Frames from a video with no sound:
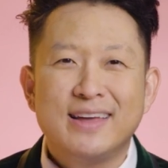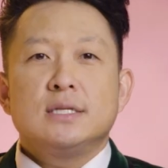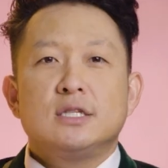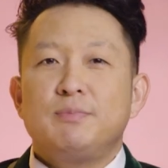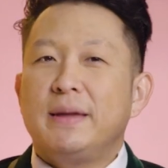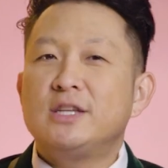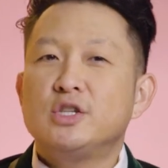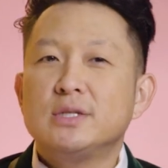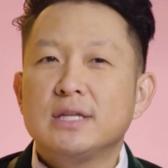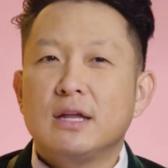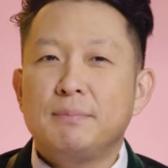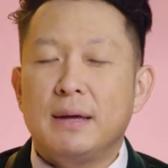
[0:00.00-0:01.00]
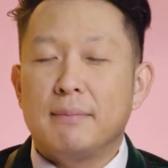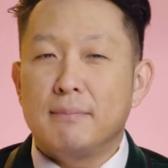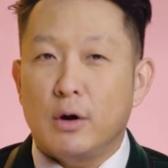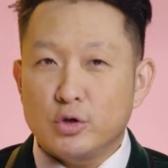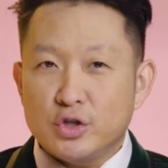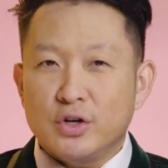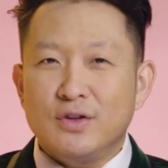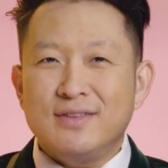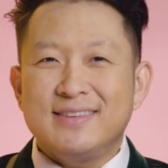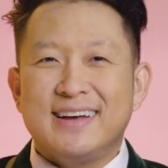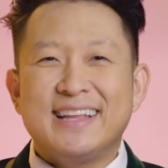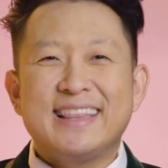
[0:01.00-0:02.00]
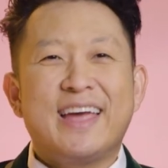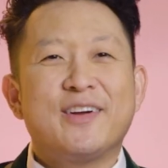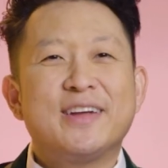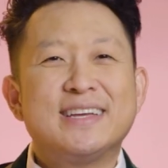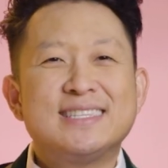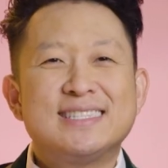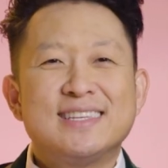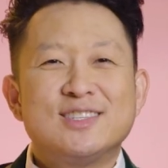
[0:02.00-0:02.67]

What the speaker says: Speeches can be emotional, hilarious,